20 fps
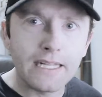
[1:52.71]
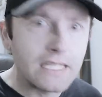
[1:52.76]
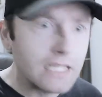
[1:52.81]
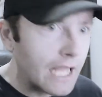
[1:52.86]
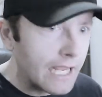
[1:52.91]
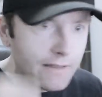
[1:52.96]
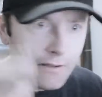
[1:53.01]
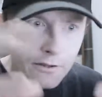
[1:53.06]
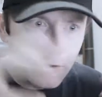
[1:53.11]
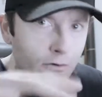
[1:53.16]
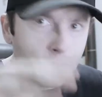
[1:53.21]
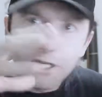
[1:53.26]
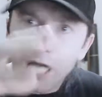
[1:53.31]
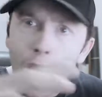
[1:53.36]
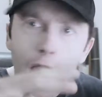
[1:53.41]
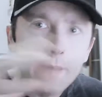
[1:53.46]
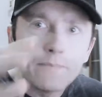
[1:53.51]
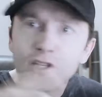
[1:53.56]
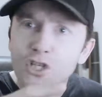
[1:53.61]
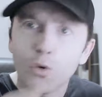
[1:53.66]
It's like the little
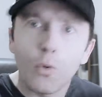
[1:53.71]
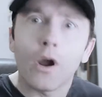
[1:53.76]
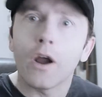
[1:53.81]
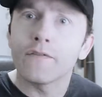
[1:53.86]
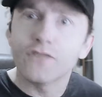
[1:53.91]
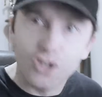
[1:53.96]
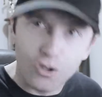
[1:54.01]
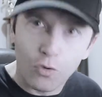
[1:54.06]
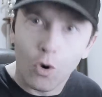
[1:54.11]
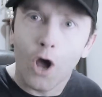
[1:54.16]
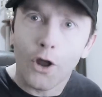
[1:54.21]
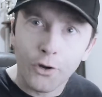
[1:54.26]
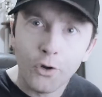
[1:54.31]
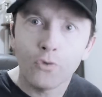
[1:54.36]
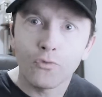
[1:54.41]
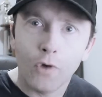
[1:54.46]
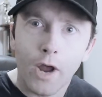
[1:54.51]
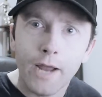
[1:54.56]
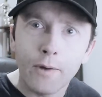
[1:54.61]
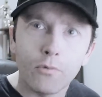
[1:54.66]
Times Square of
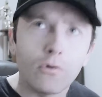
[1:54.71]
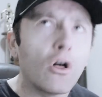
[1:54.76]
Toronto, right?